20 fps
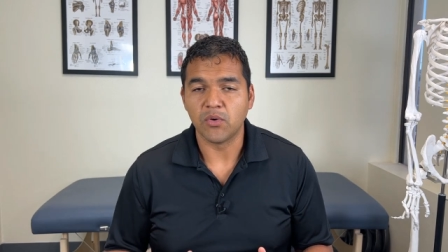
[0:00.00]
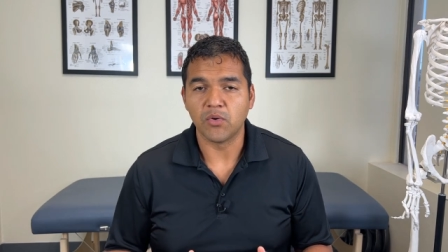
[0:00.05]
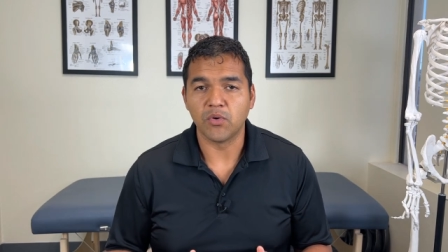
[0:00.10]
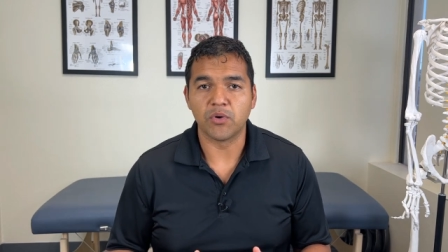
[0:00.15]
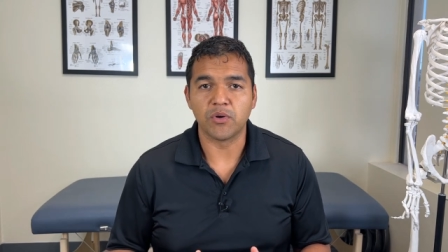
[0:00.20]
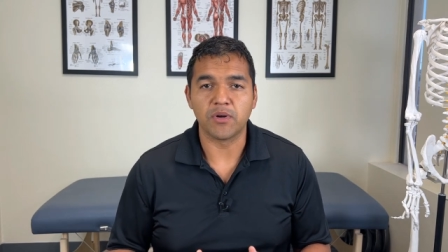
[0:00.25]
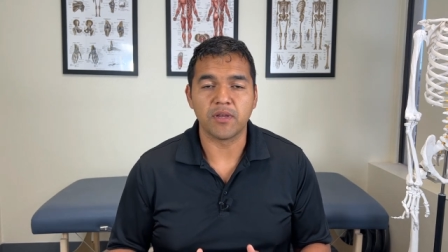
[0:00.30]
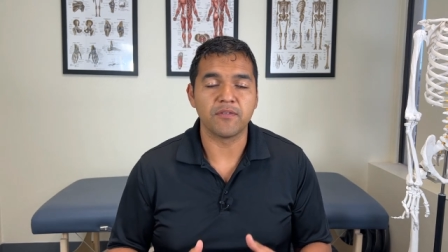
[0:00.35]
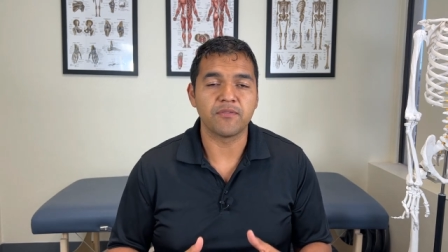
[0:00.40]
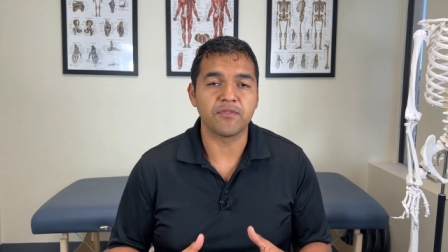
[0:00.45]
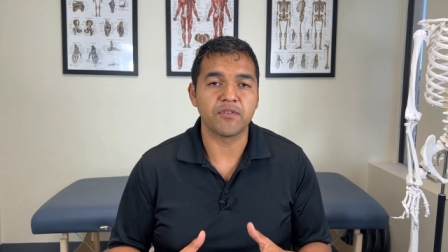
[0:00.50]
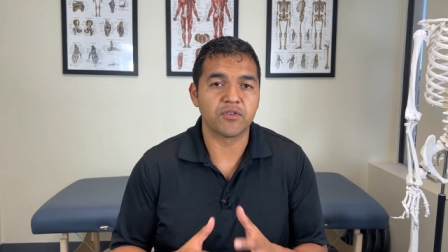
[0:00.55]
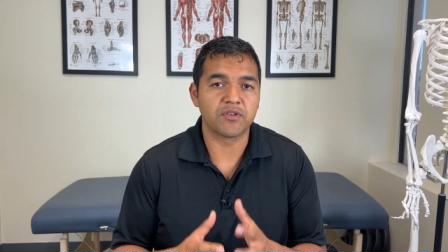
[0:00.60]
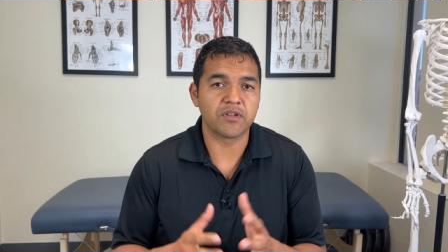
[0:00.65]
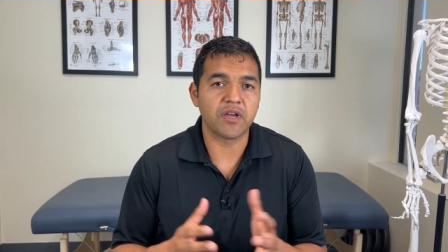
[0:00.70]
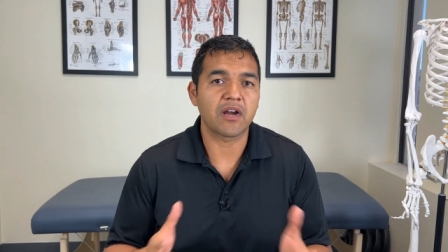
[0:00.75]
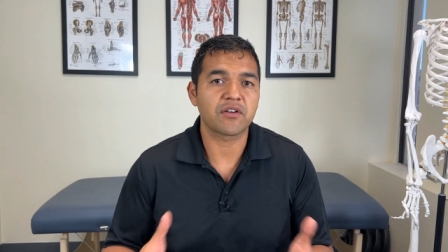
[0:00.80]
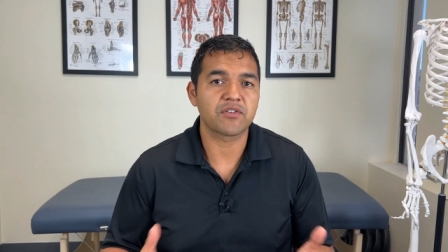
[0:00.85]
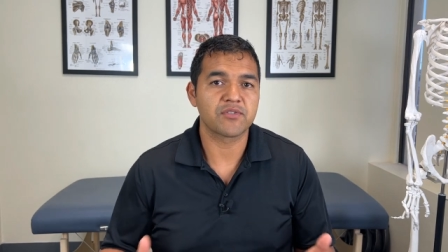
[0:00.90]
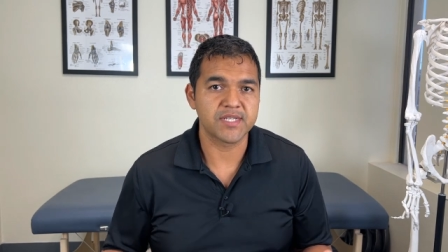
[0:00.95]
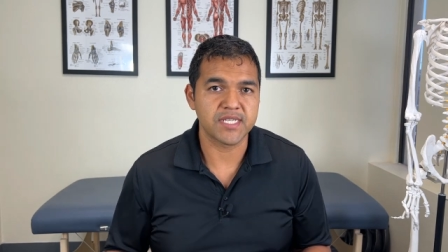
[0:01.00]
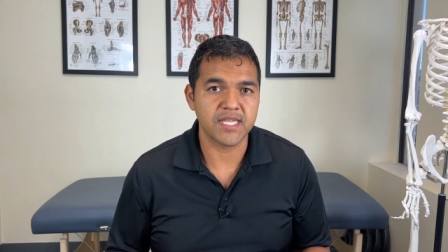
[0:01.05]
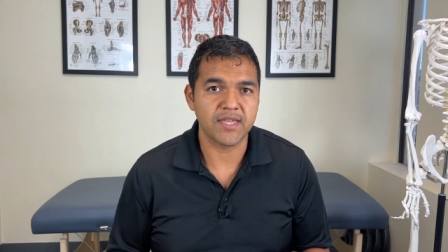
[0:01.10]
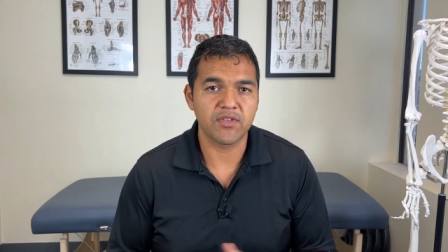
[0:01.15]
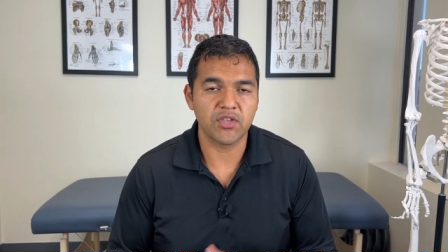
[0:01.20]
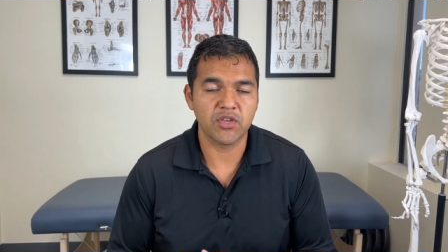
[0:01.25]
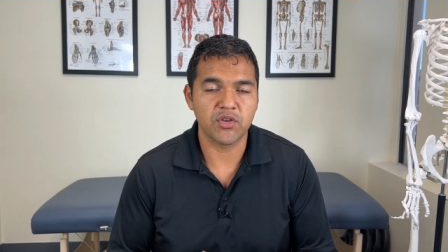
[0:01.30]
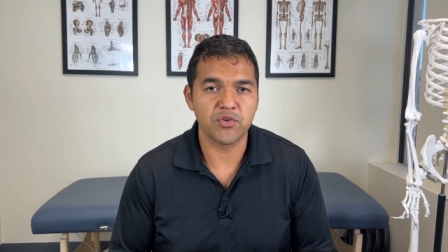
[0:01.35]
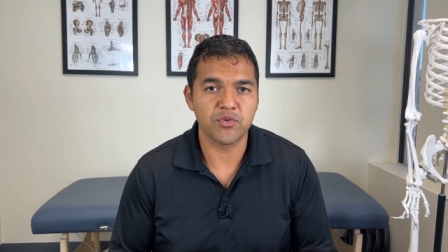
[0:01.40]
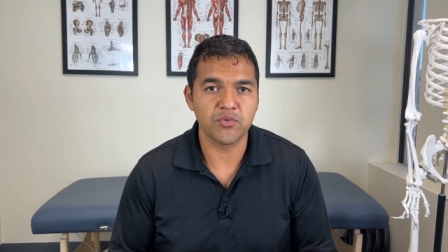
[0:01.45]
or if your doctor's
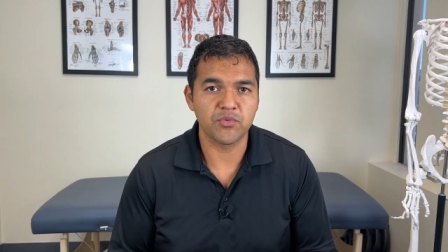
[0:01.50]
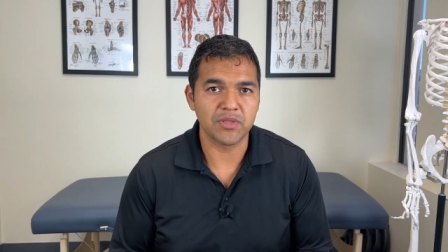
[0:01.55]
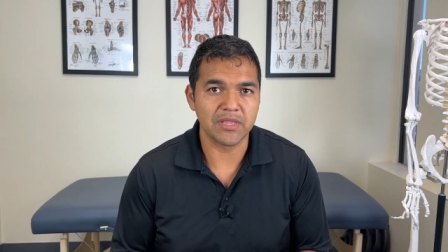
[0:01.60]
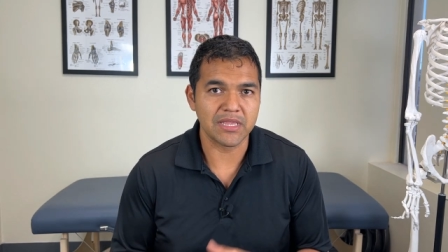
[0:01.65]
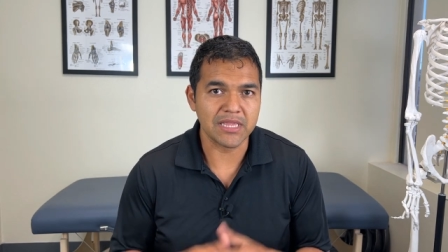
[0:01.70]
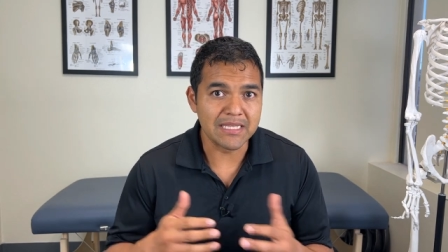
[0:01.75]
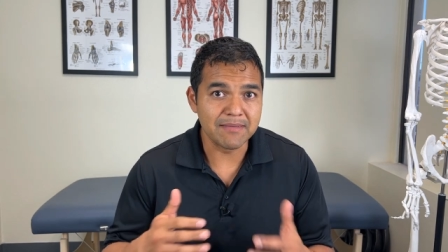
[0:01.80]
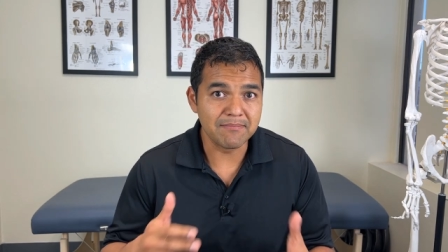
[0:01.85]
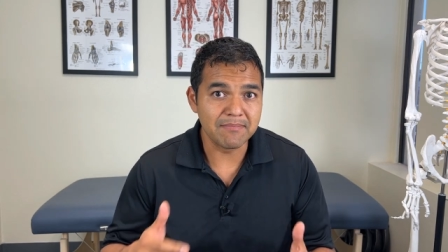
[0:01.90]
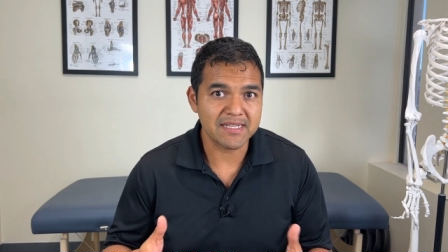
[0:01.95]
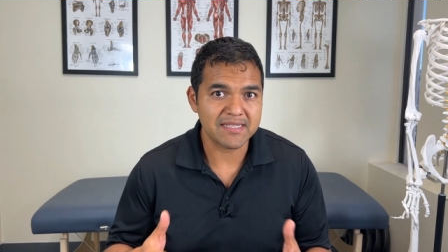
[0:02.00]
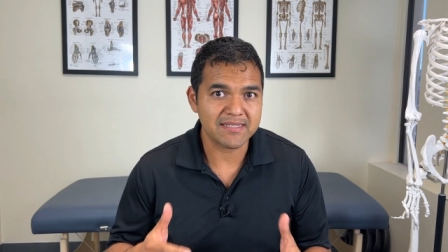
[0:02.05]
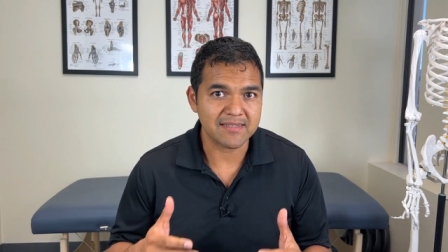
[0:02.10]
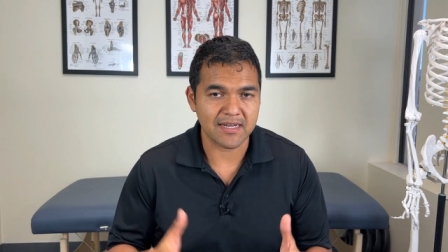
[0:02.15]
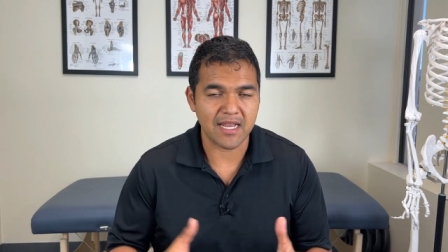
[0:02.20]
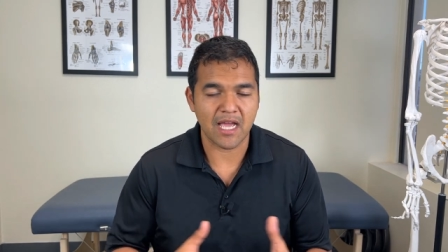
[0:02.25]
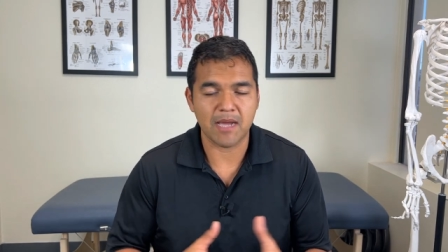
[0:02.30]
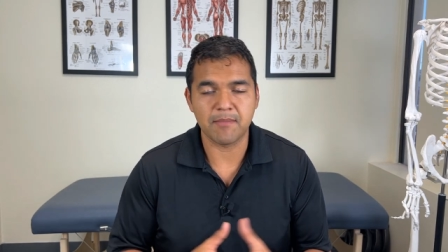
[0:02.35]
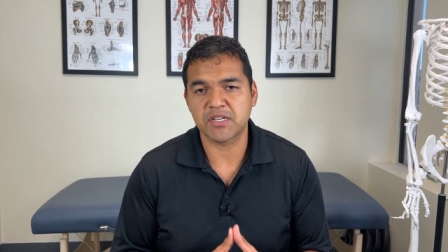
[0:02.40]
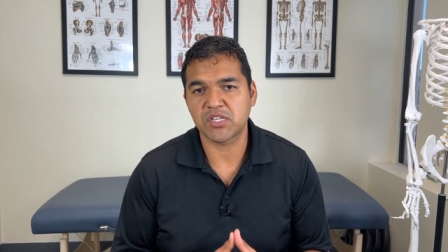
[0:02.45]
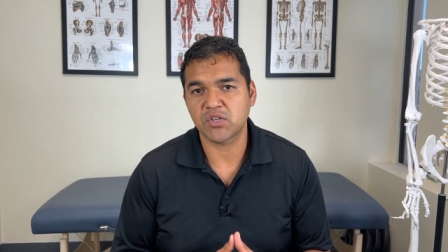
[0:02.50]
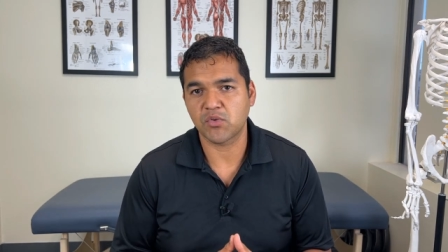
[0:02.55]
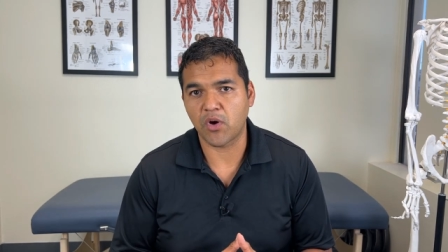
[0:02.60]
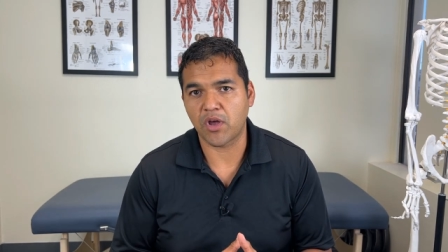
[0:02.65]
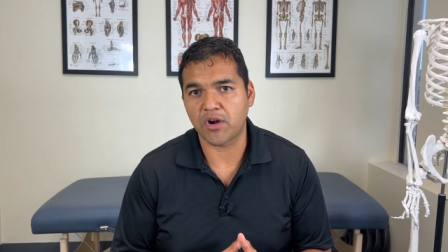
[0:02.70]
giving you limits on how much